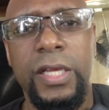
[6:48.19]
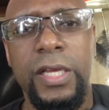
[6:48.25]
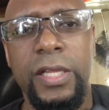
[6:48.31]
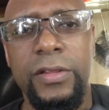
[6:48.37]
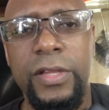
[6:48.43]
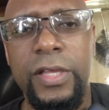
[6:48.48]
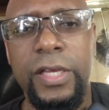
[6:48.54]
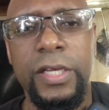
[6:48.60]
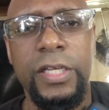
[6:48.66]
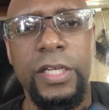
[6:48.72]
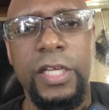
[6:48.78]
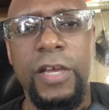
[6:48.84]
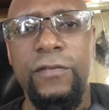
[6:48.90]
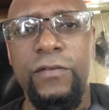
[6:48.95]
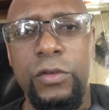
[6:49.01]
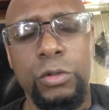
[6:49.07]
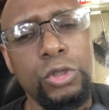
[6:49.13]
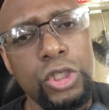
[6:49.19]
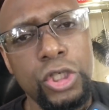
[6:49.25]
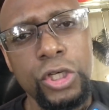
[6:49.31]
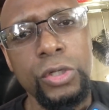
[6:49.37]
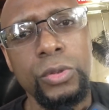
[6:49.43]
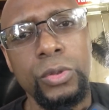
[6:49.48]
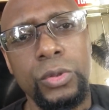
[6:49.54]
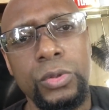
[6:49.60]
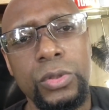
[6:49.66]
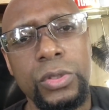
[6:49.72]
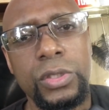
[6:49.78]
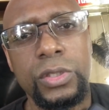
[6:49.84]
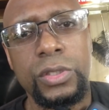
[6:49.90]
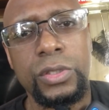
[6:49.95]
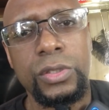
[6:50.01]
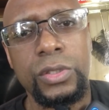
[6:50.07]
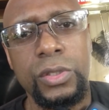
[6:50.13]
And then if you
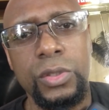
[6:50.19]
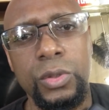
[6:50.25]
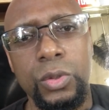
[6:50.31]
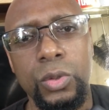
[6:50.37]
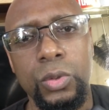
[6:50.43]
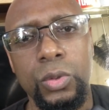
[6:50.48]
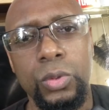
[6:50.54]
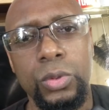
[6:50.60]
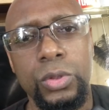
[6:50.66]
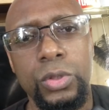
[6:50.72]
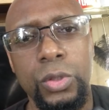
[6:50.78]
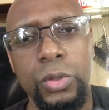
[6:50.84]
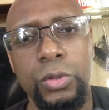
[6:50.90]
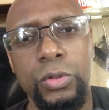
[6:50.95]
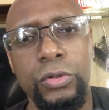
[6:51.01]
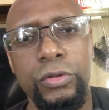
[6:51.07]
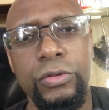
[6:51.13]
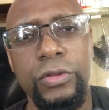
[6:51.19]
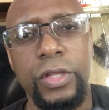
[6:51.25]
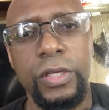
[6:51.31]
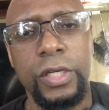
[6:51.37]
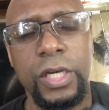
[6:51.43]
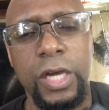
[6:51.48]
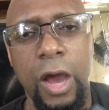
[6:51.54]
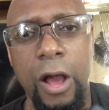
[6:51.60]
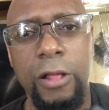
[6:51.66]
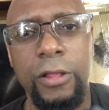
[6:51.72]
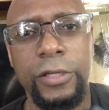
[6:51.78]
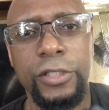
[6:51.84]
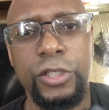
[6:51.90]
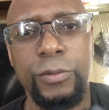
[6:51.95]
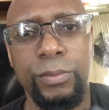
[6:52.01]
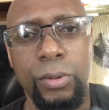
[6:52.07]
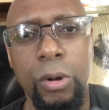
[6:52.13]
choose to do the
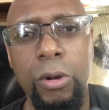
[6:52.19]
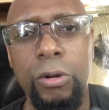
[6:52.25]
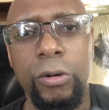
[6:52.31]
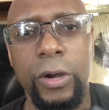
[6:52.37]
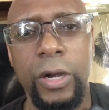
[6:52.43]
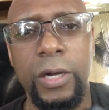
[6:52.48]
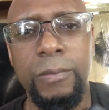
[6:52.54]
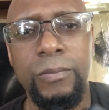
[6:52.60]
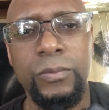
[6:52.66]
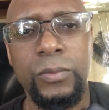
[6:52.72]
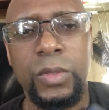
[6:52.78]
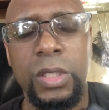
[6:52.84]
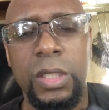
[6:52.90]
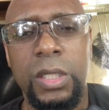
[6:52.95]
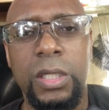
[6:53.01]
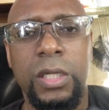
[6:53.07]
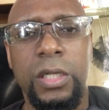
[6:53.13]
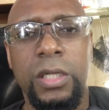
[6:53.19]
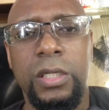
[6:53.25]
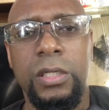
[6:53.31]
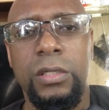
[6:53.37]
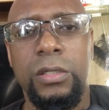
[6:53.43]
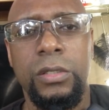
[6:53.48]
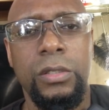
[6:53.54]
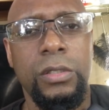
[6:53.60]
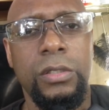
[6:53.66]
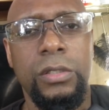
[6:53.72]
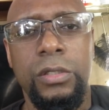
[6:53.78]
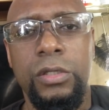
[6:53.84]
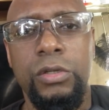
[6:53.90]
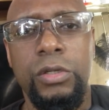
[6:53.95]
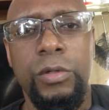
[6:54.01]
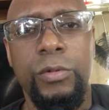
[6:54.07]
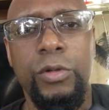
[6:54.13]
college program,
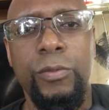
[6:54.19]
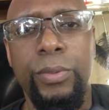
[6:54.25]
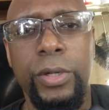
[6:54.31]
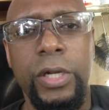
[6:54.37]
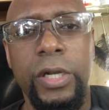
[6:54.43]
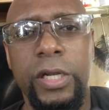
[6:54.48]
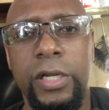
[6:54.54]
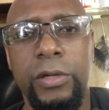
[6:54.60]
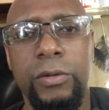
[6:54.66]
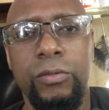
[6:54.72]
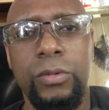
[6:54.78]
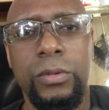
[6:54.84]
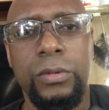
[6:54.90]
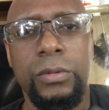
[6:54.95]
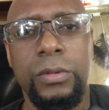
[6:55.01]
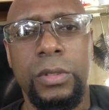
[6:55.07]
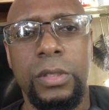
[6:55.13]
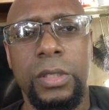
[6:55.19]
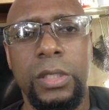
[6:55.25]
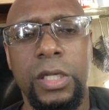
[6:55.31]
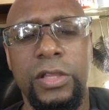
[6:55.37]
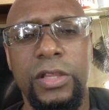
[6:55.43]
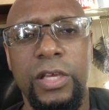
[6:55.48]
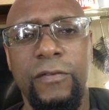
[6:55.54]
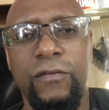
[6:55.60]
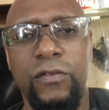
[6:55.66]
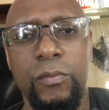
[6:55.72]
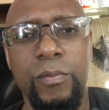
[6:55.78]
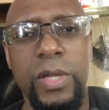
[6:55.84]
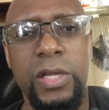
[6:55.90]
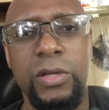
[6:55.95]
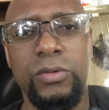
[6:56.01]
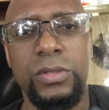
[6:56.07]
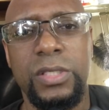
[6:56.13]
you, you put in, I think for
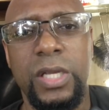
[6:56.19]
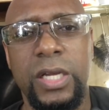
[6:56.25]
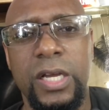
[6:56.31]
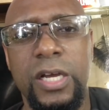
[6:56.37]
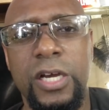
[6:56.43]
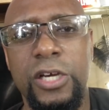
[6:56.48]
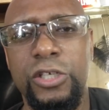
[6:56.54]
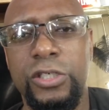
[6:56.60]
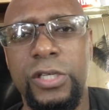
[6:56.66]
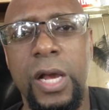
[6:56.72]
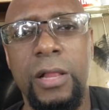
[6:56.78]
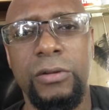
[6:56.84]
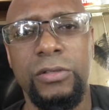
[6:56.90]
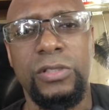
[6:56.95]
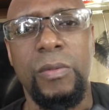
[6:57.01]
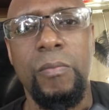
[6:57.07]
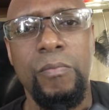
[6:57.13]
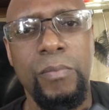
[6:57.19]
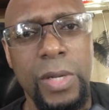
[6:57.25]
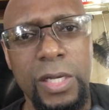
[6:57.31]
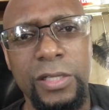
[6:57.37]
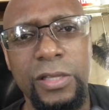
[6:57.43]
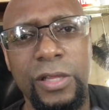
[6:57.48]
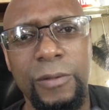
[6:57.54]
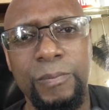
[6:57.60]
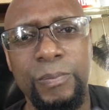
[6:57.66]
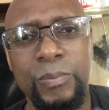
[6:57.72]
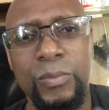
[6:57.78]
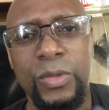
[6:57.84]
me, it was like $100 a month